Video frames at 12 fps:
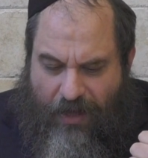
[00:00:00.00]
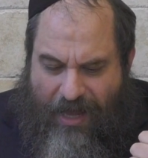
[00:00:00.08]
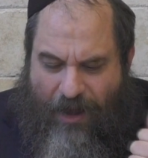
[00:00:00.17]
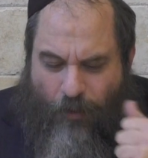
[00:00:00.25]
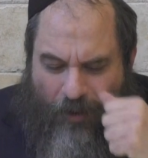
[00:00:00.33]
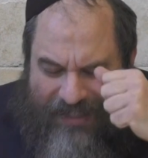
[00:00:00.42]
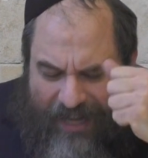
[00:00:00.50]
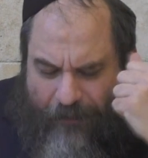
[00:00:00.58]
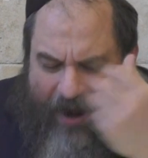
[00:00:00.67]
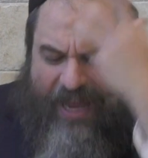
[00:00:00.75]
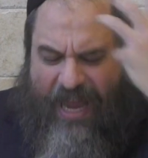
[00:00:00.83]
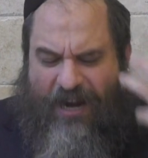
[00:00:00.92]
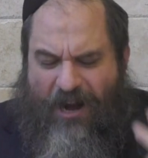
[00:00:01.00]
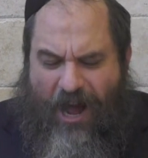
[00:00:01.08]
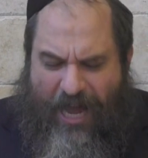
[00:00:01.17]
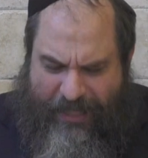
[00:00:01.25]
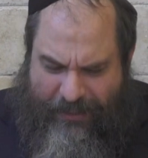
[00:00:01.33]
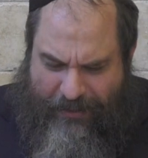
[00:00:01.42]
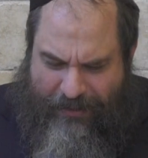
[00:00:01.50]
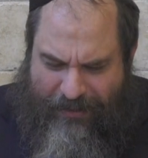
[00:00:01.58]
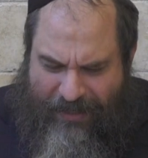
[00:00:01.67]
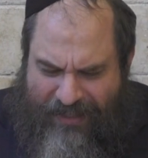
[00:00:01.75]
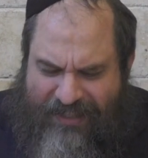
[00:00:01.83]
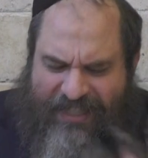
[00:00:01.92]
It was not recognized
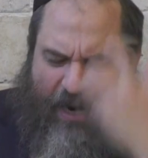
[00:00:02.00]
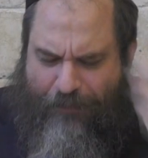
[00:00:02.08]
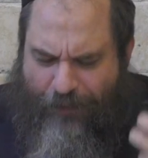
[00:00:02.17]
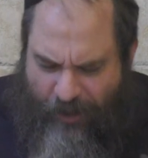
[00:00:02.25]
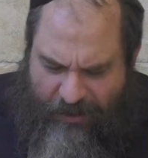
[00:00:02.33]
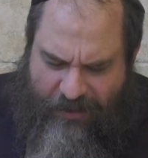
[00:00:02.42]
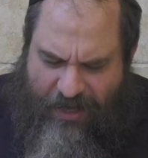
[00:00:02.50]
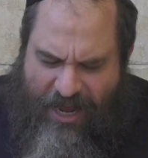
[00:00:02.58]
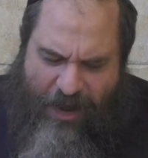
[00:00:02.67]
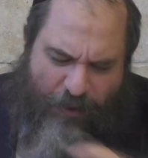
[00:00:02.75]
separate. It